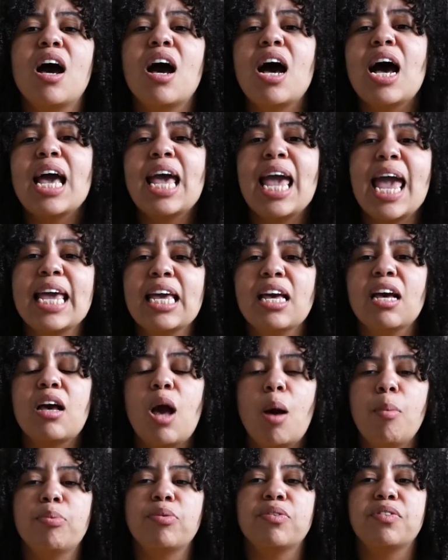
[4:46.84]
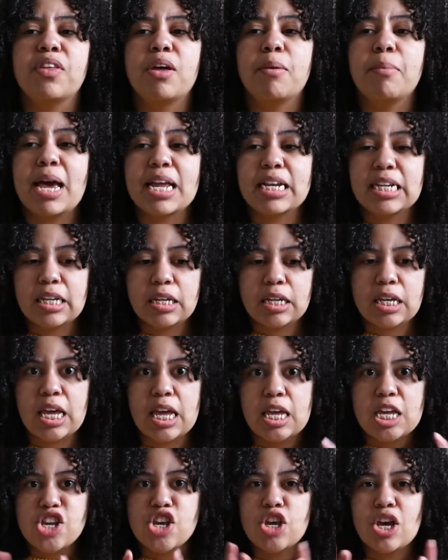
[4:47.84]
I ate a couple of them, and
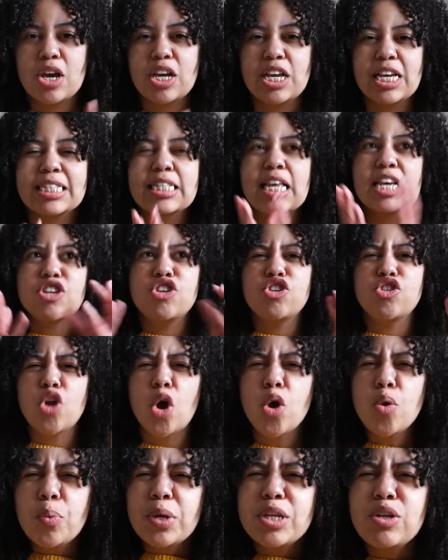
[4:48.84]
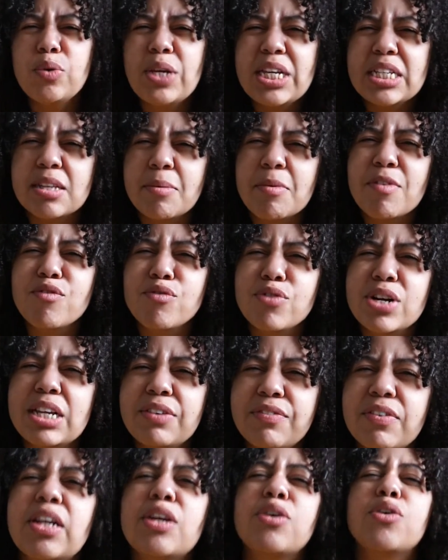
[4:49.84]
it's like, you know when you eat something really
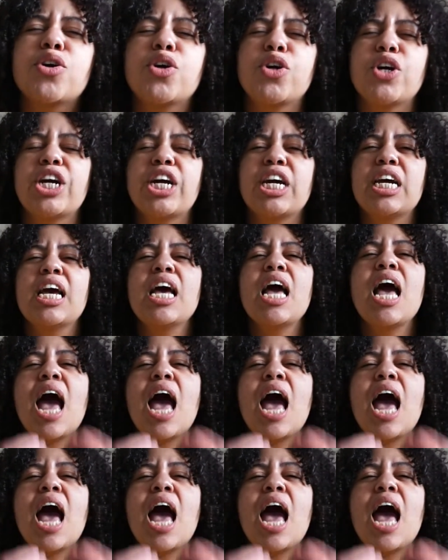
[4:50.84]
vinegary